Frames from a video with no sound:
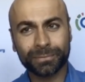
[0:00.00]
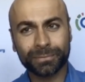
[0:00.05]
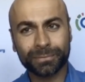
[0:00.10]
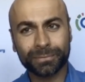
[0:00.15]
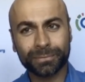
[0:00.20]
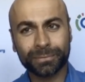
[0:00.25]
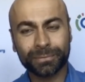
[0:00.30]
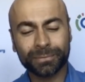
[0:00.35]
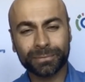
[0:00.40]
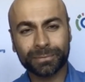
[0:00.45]

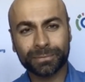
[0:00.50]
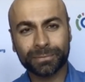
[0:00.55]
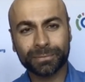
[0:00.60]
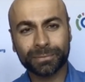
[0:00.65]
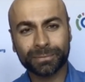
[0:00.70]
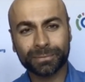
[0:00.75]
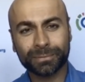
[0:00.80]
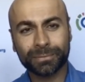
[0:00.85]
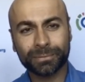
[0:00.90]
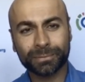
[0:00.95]

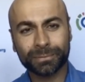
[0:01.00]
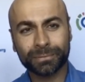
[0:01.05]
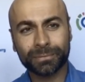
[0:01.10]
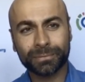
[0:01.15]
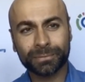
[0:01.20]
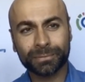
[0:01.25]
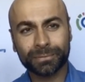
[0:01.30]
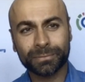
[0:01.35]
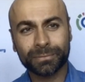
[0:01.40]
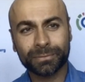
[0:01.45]

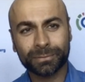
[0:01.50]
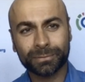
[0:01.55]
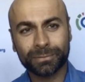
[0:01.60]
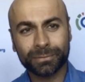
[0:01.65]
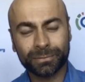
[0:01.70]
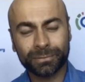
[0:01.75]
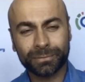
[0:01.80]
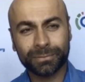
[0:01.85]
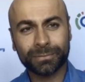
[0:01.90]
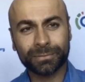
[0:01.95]

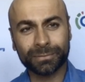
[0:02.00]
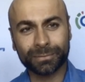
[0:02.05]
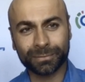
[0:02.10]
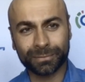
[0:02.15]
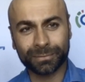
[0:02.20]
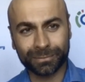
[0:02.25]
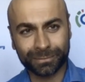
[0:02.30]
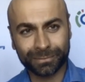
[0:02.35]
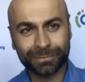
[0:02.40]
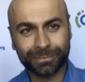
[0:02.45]

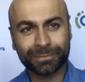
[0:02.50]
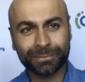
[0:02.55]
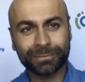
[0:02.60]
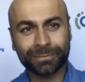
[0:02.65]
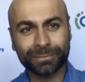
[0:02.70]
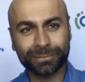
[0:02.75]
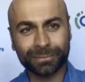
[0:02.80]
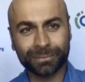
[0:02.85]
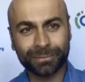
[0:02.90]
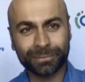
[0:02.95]

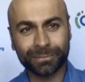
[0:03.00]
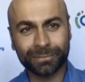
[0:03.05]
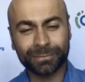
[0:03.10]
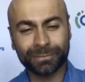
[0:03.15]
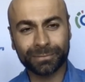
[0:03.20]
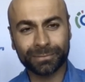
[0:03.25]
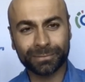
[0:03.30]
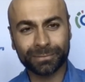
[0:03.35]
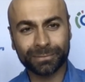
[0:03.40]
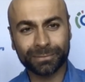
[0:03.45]

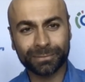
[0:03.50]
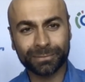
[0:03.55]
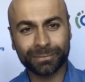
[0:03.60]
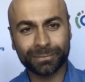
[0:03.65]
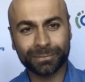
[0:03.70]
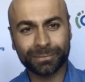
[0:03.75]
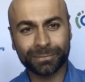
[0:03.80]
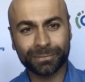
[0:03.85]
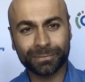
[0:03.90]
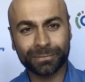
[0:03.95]

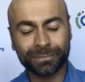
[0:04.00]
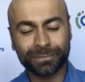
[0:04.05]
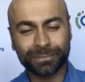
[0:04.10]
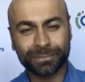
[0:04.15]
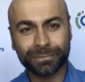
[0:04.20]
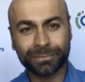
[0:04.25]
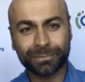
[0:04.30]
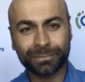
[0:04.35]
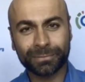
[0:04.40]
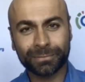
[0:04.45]

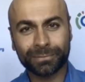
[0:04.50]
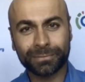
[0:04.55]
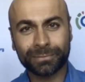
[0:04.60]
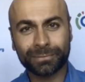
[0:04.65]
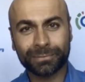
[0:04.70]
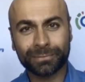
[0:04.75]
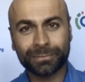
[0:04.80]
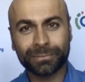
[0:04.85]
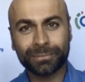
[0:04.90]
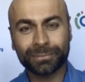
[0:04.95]

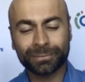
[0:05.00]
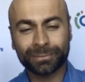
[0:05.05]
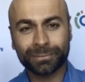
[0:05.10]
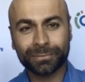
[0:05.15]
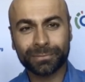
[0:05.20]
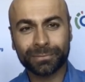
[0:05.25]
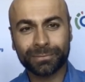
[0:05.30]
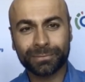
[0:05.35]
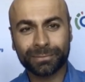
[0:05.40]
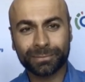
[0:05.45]

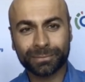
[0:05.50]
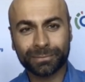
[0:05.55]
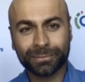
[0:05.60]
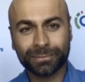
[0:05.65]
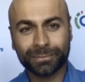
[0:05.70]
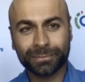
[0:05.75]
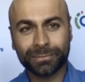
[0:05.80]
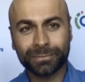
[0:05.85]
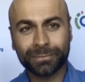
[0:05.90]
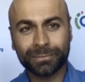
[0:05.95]

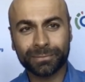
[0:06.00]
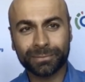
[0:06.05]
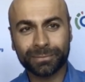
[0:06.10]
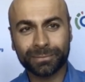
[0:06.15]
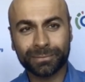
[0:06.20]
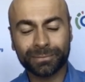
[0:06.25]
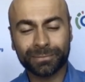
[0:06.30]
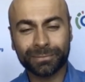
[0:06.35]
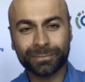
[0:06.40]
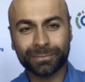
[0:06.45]

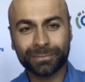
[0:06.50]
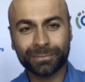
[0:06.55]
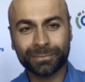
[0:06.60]
(not speaking)